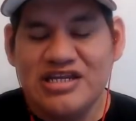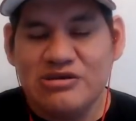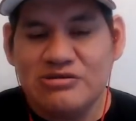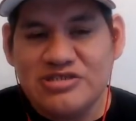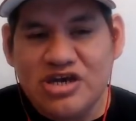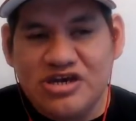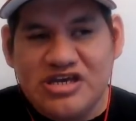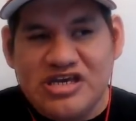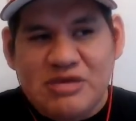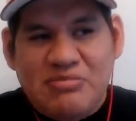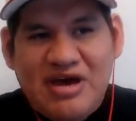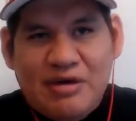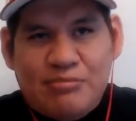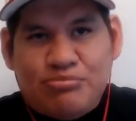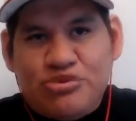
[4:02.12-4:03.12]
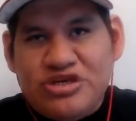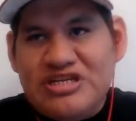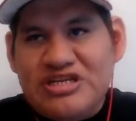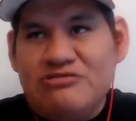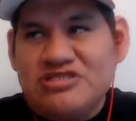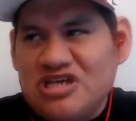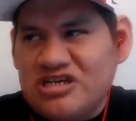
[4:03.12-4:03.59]
he was talking about print he
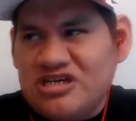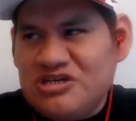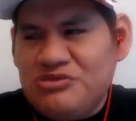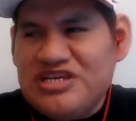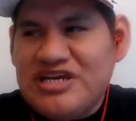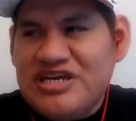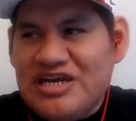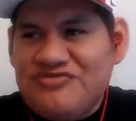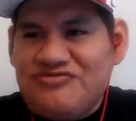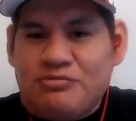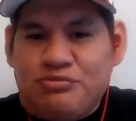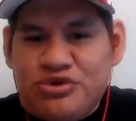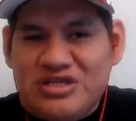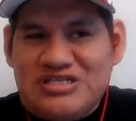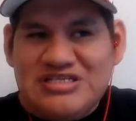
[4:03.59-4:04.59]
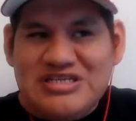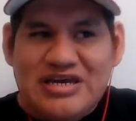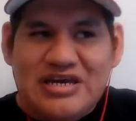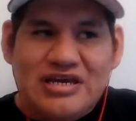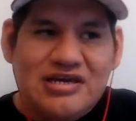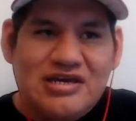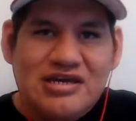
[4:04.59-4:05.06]
was talking with the guys from print
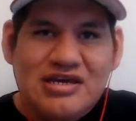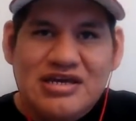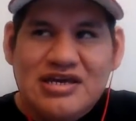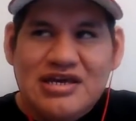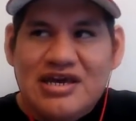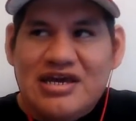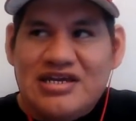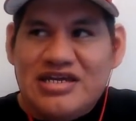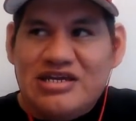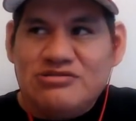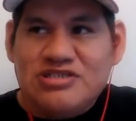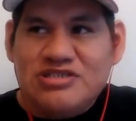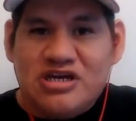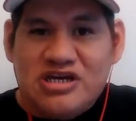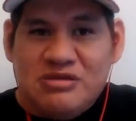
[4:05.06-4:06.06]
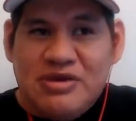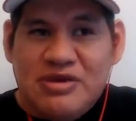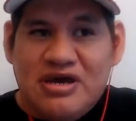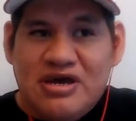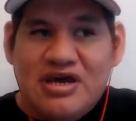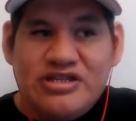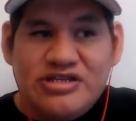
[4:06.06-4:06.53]
tech and he was talking
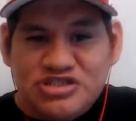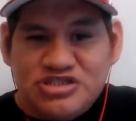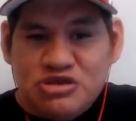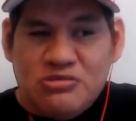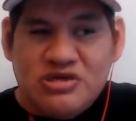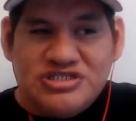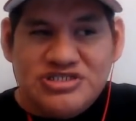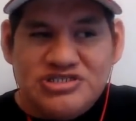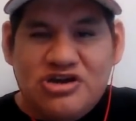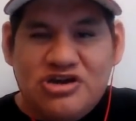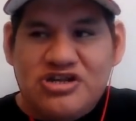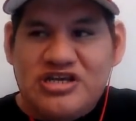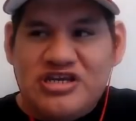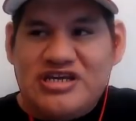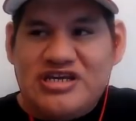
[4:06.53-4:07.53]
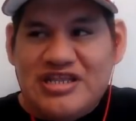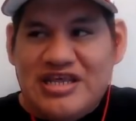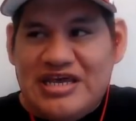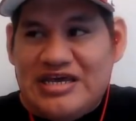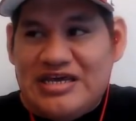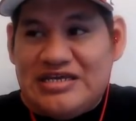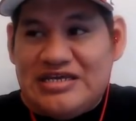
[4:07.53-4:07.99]
about how there's so much starting and
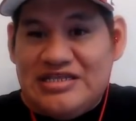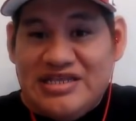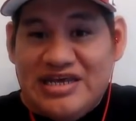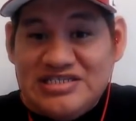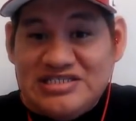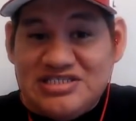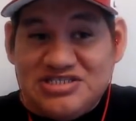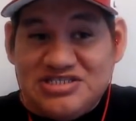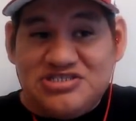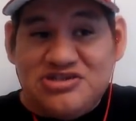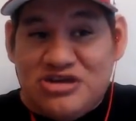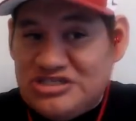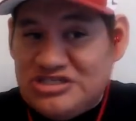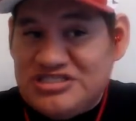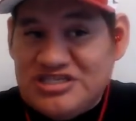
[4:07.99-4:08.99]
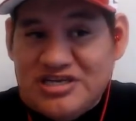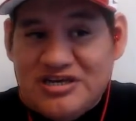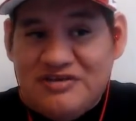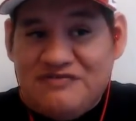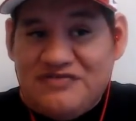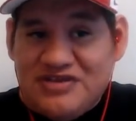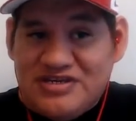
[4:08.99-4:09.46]
like they just start
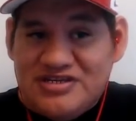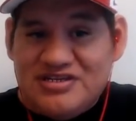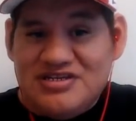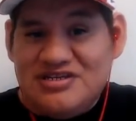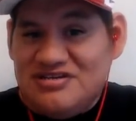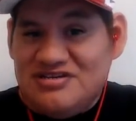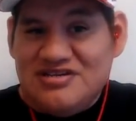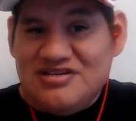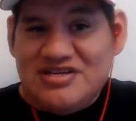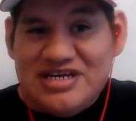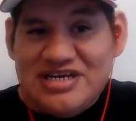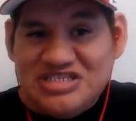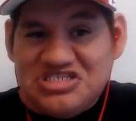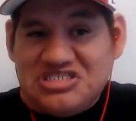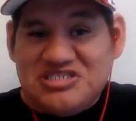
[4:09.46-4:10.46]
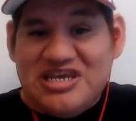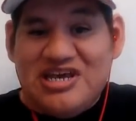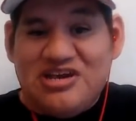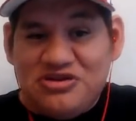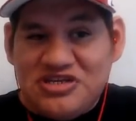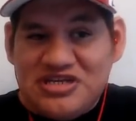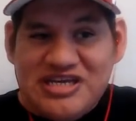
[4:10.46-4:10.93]
stuff and it's just
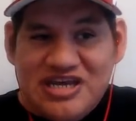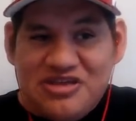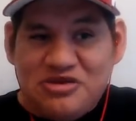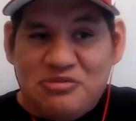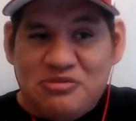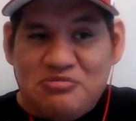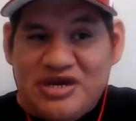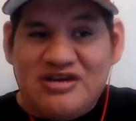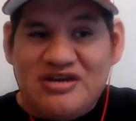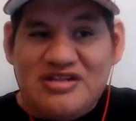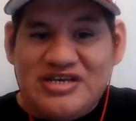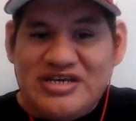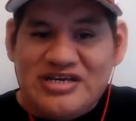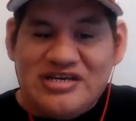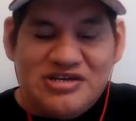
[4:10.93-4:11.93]
held together barely.